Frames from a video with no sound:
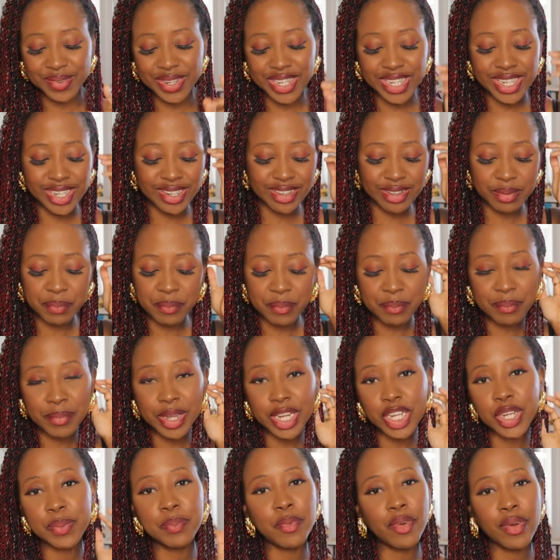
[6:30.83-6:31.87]
which is
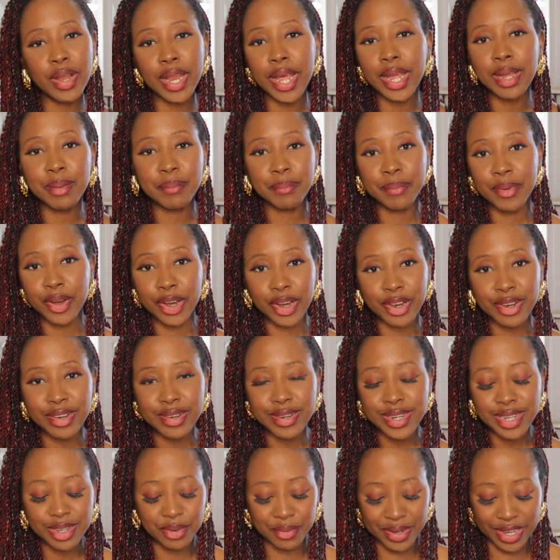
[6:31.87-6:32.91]
much more like
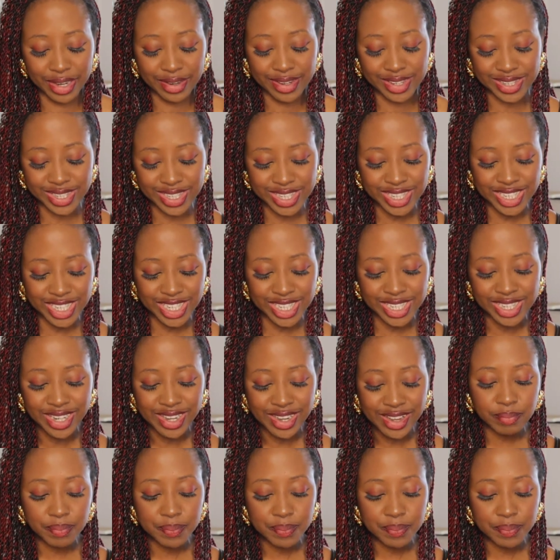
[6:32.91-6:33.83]
blur in English.